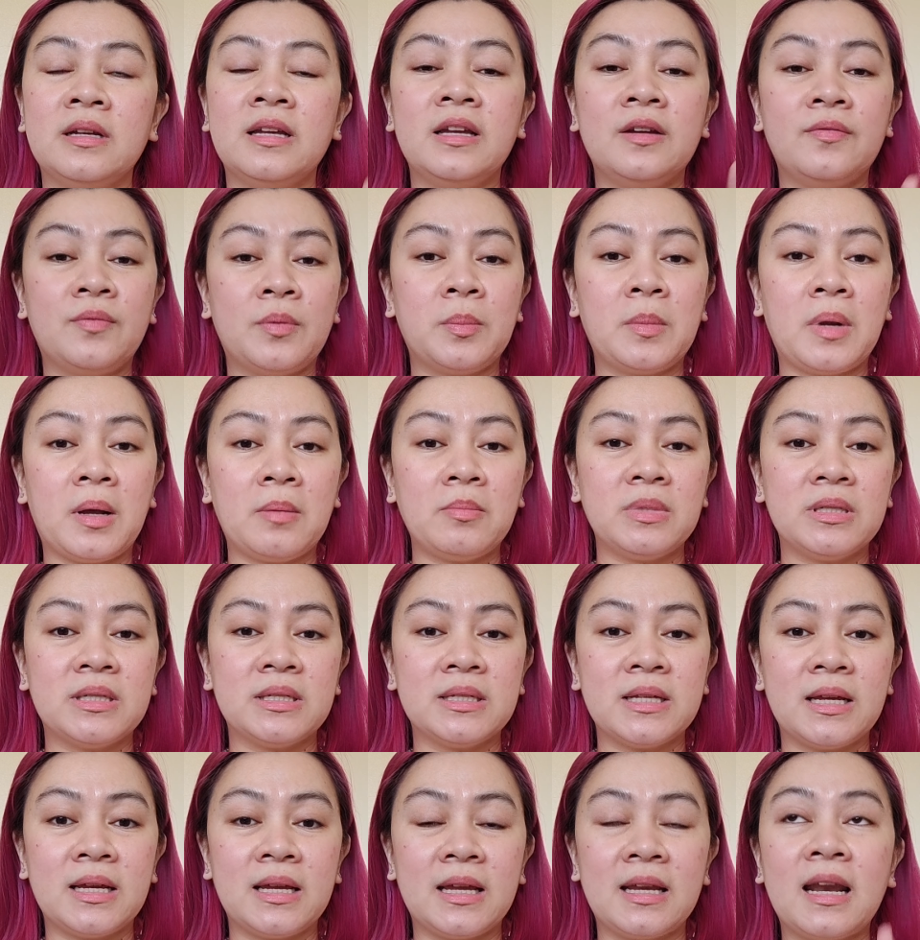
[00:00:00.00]
if I'm not
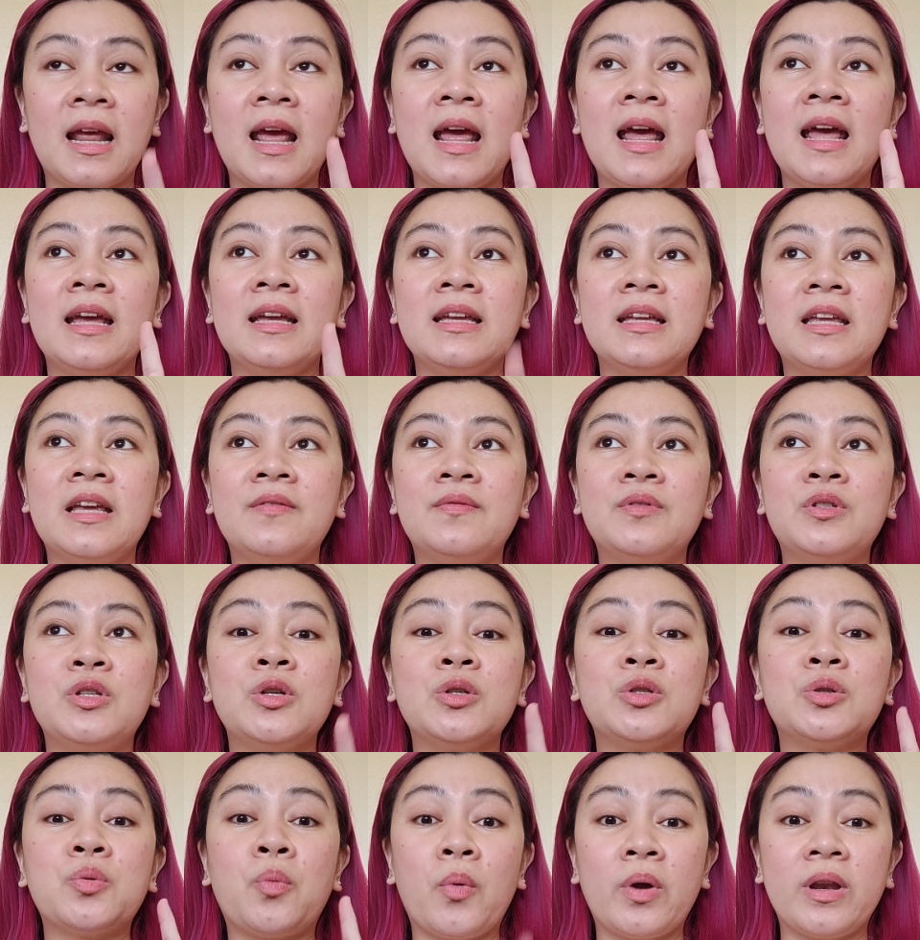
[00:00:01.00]
mistaken, gives
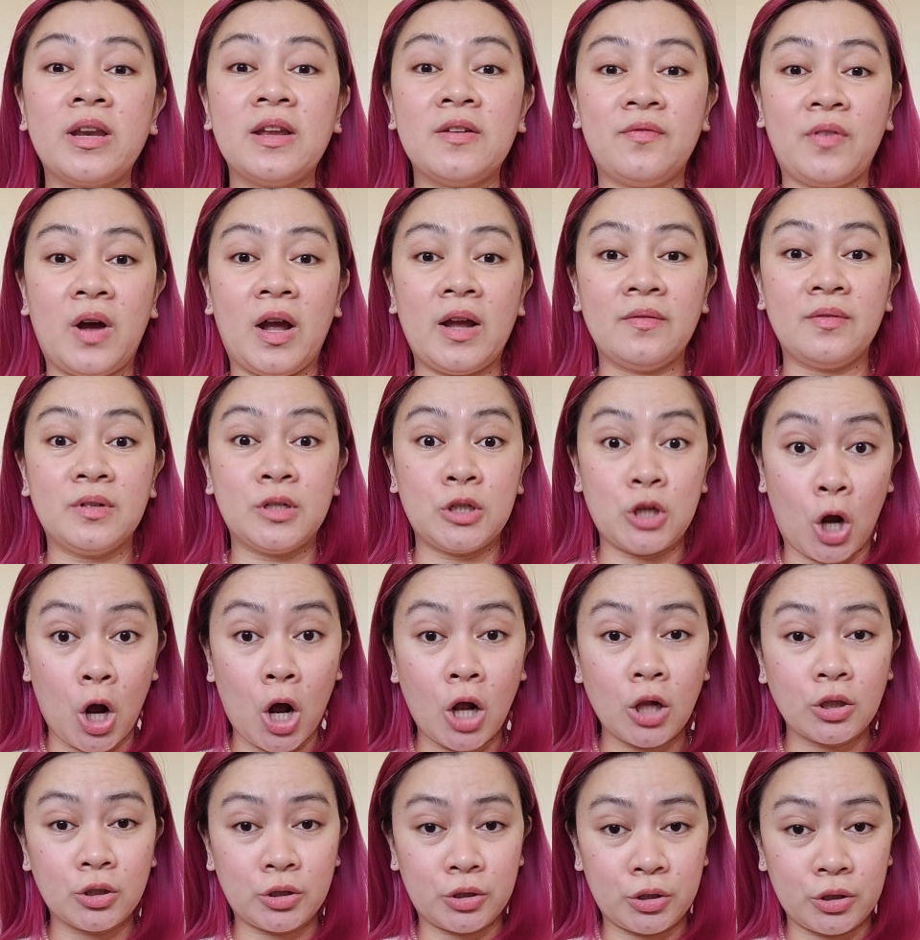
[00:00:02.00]
you
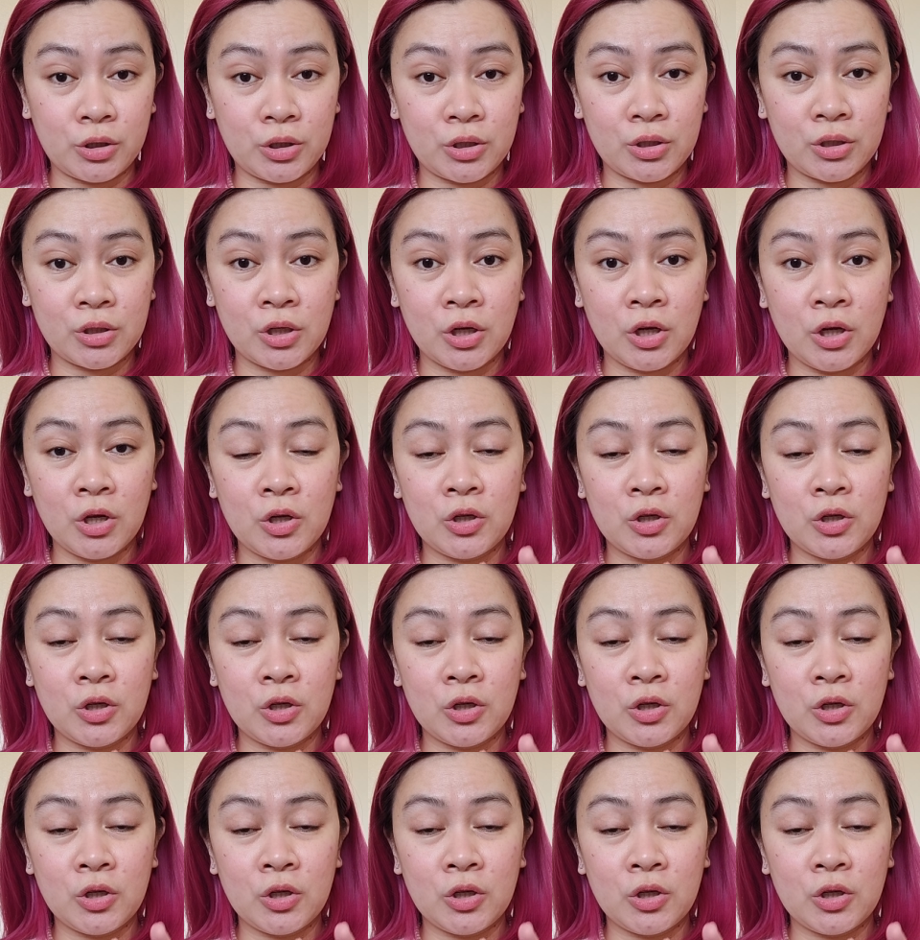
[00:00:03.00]
$25.